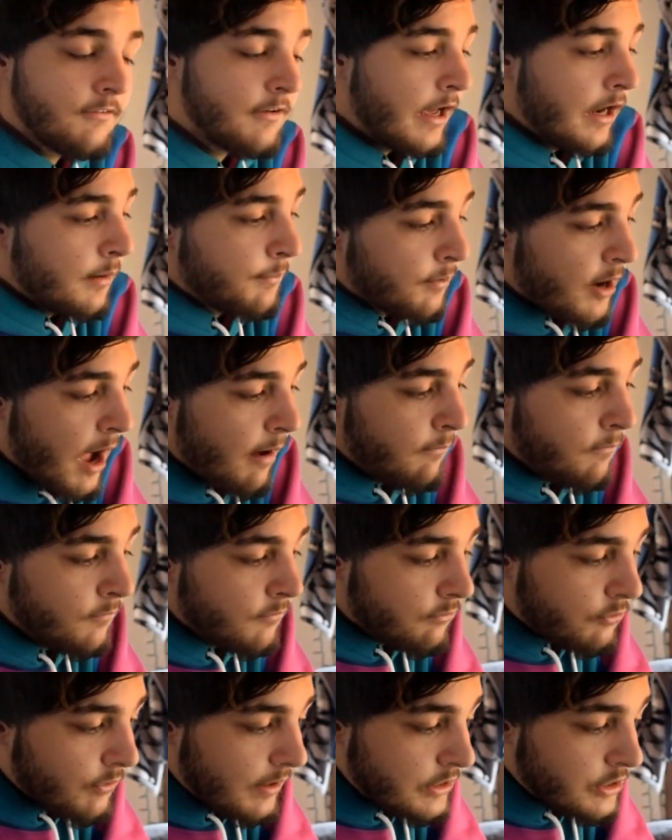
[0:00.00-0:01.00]
got a problem
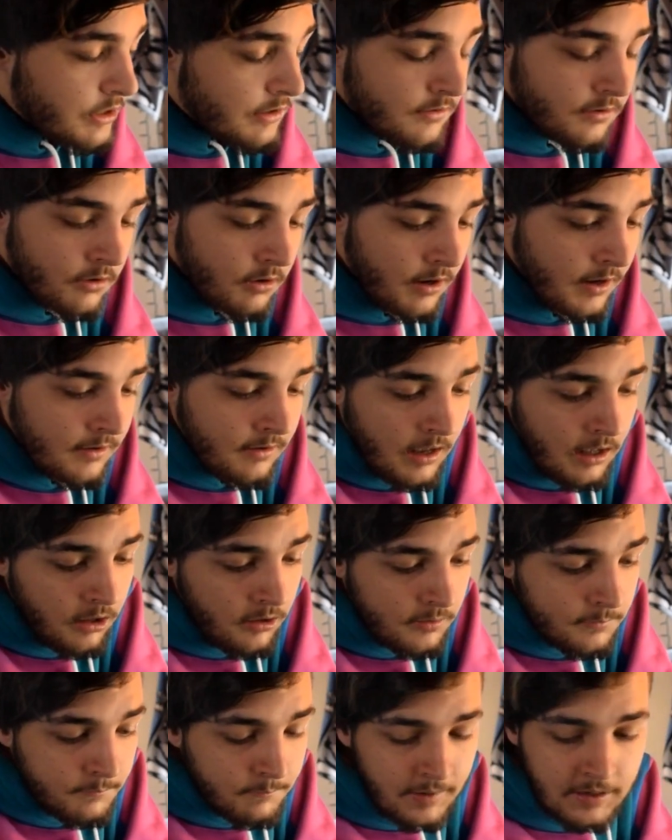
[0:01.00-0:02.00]
with sweatshirts, alright?
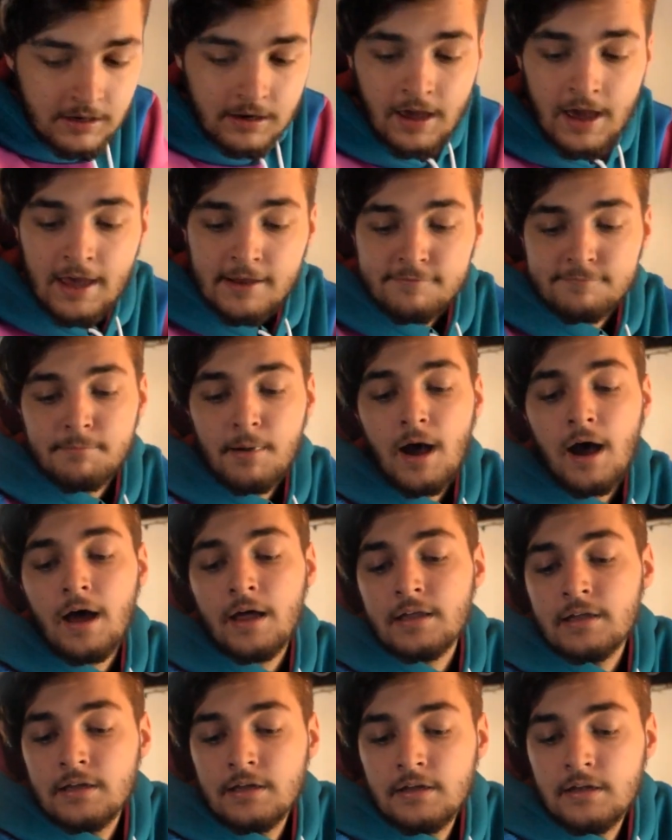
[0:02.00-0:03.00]
I'll admit it.
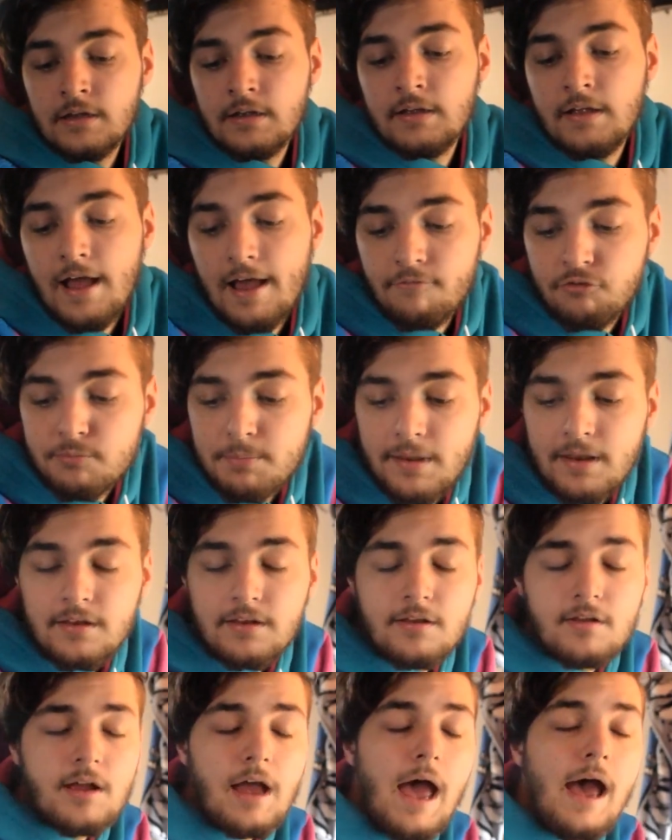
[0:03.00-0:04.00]
I've spent
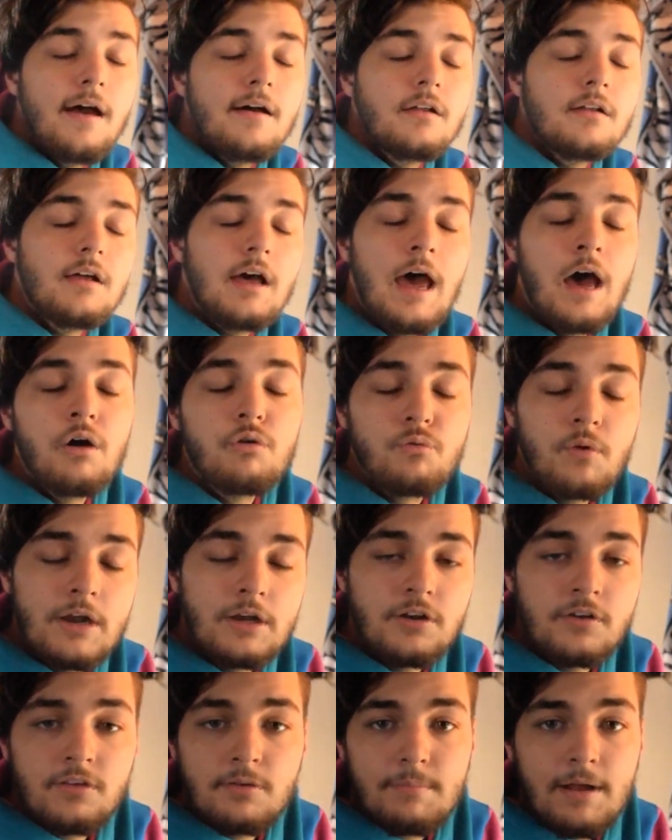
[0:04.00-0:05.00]

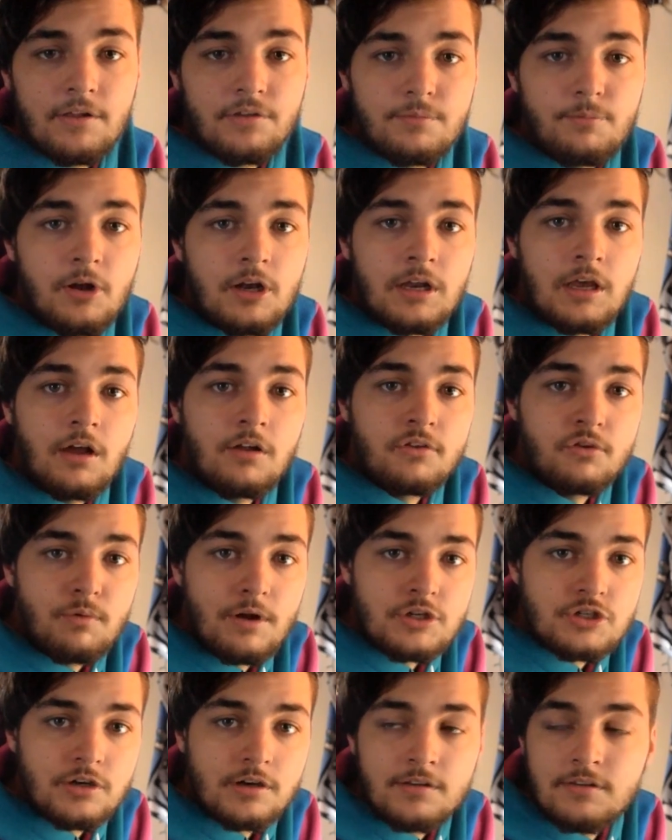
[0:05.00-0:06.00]
outrageous amounts of money on
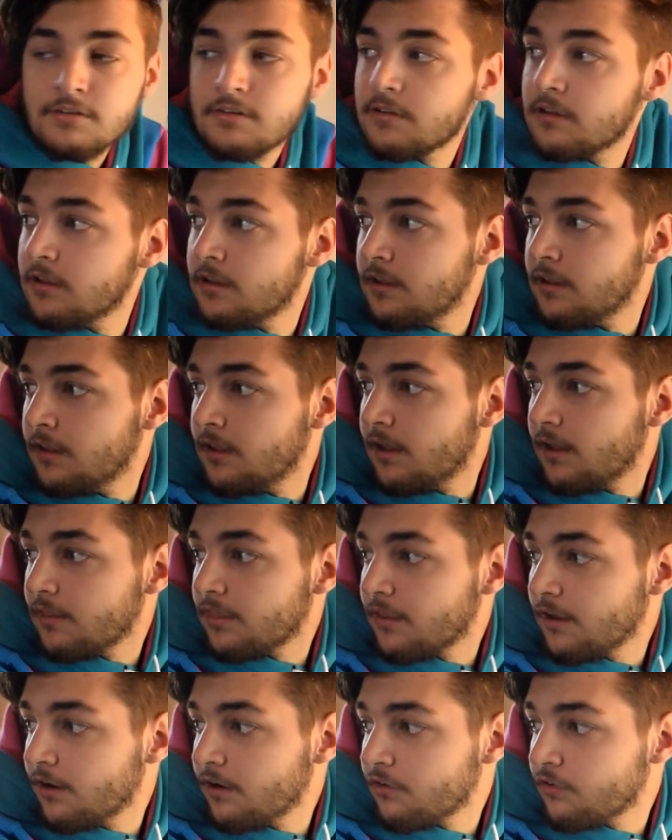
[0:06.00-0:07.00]
sweatshirts.
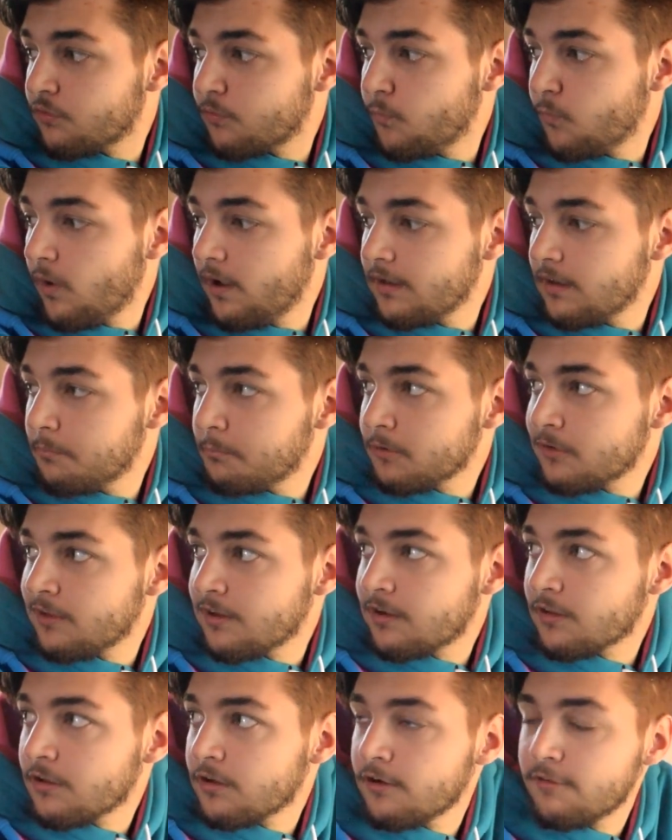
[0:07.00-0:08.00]
There's one in
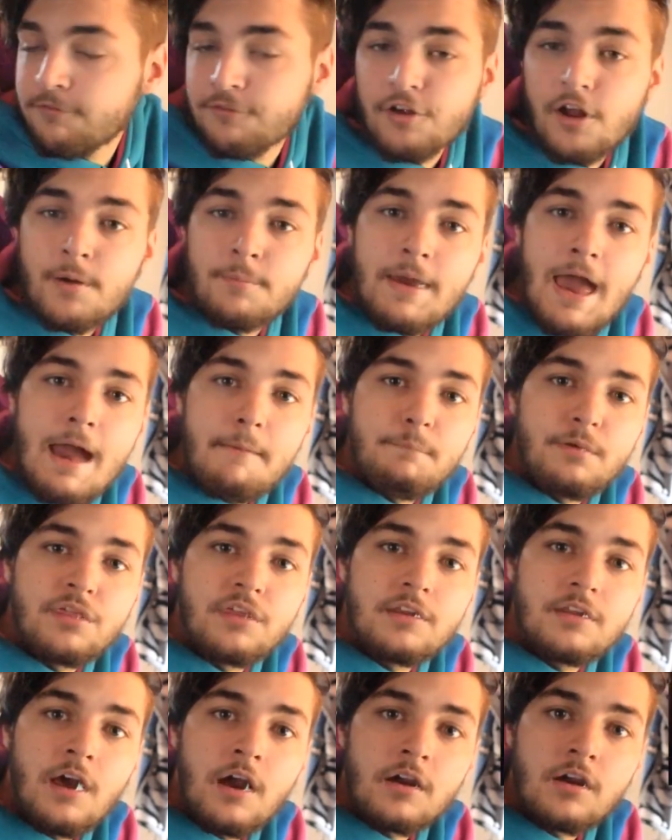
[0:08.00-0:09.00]
particular from
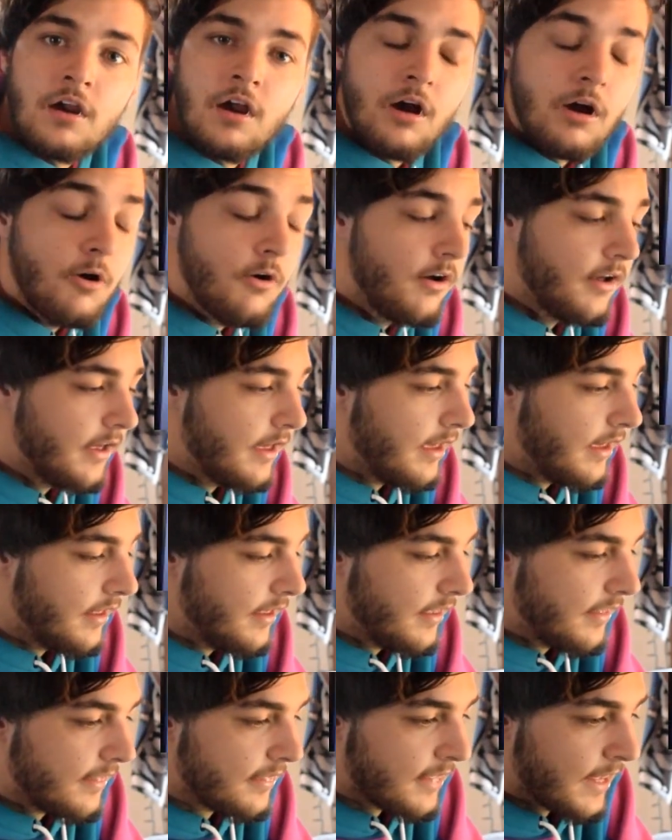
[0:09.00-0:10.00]
apathy.co
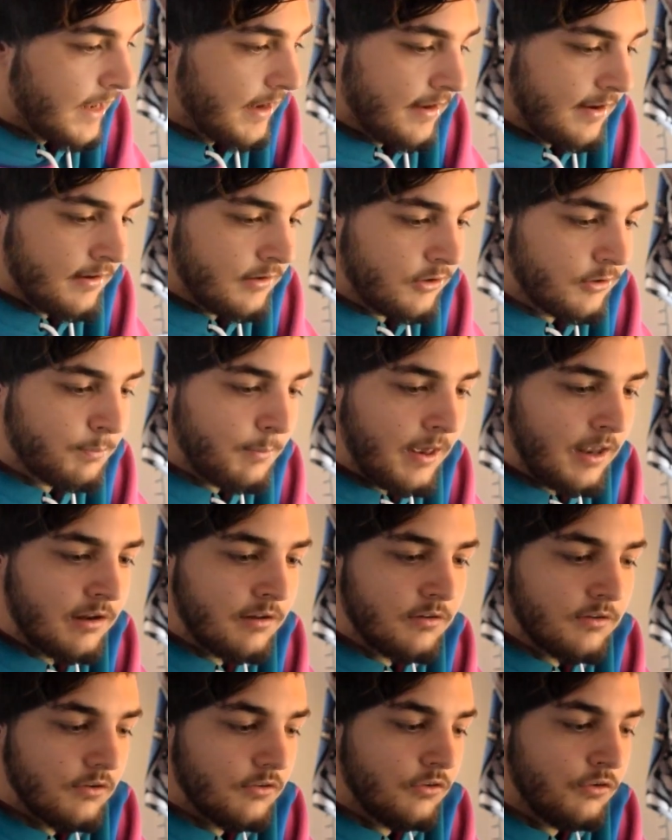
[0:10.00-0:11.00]
that I spent
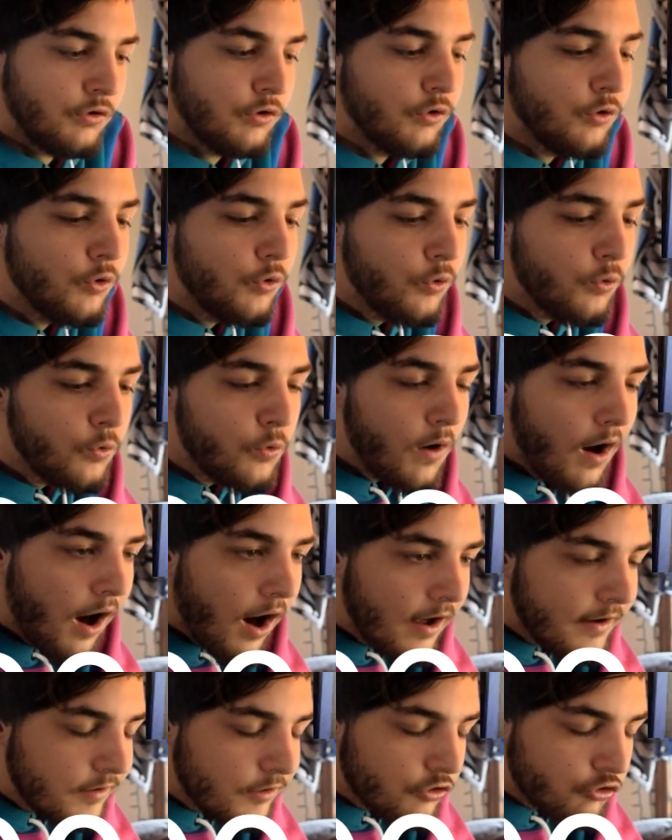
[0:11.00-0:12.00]

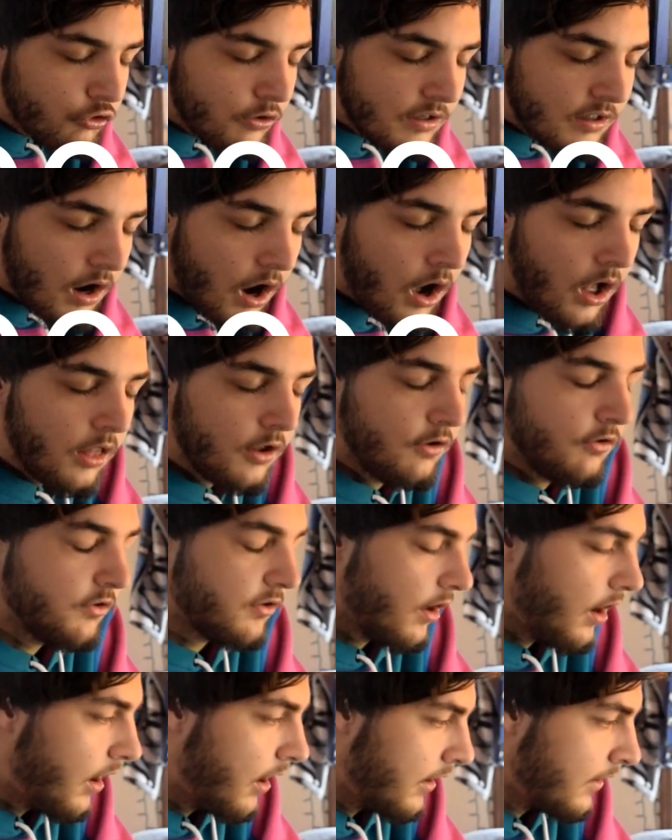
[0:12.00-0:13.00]
$200
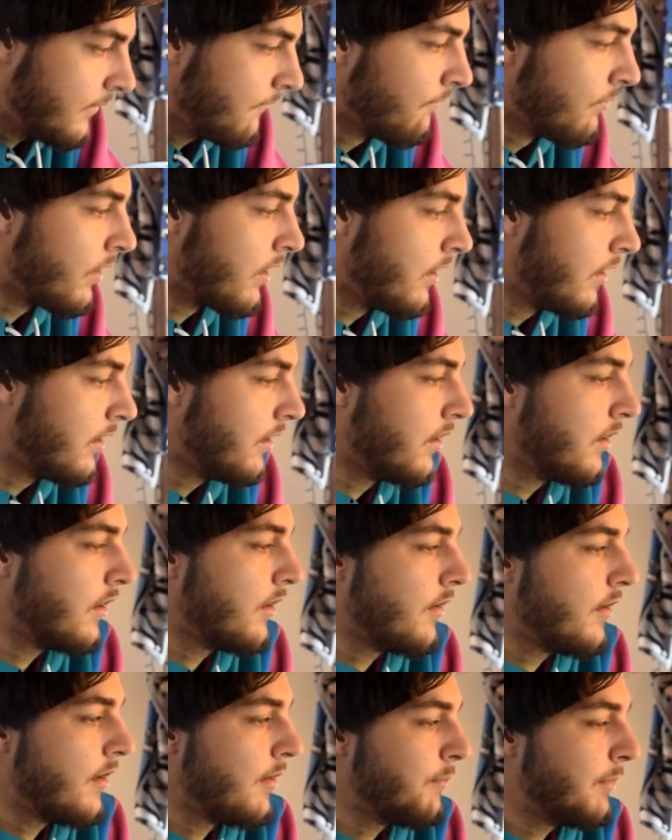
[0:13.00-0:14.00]
on
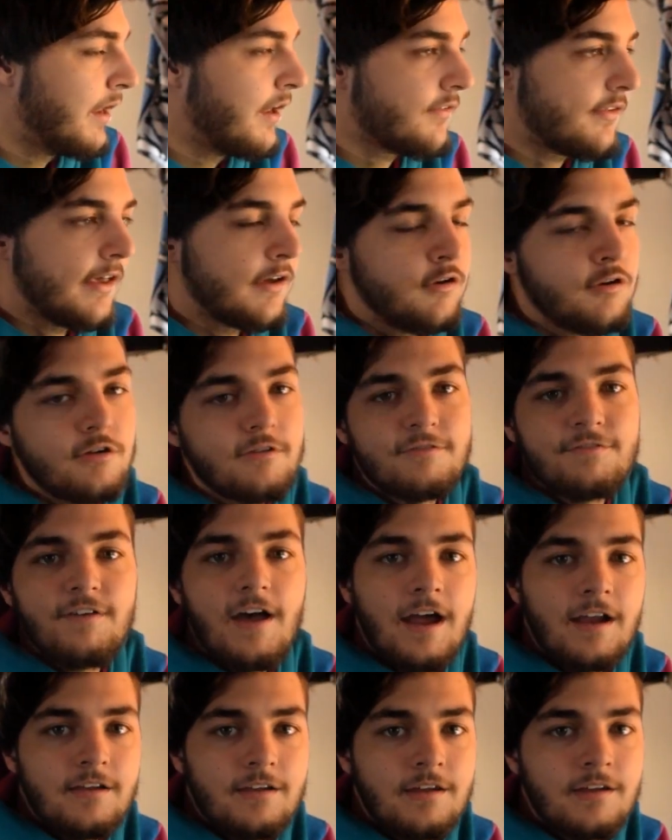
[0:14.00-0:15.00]
because I couldn't
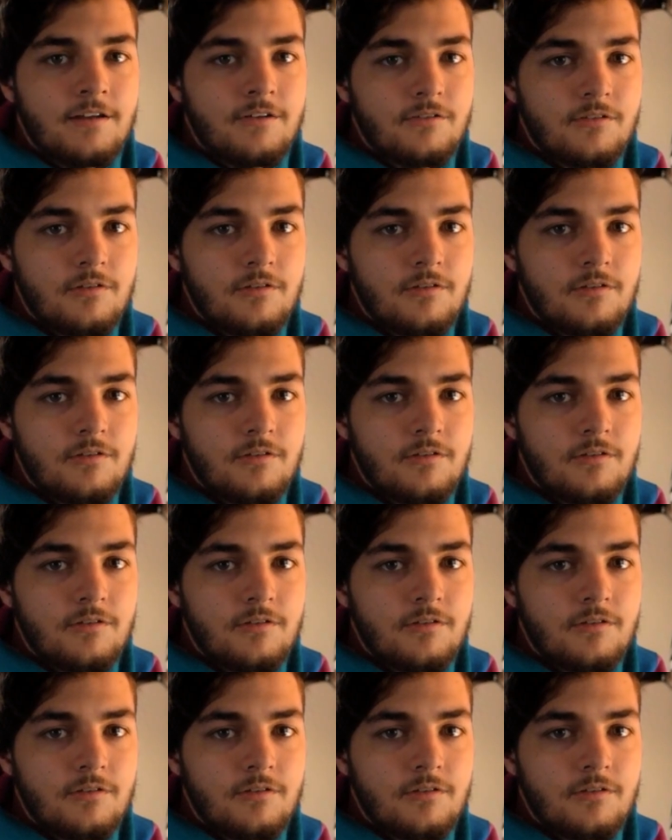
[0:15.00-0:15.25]
find it